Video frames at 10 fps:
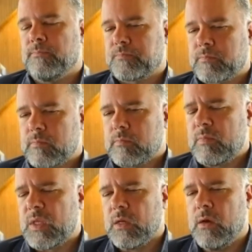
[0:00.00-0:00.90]

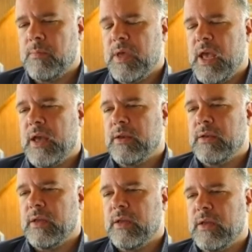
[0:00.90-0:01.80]
And
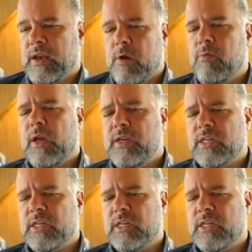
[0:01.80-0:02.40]
it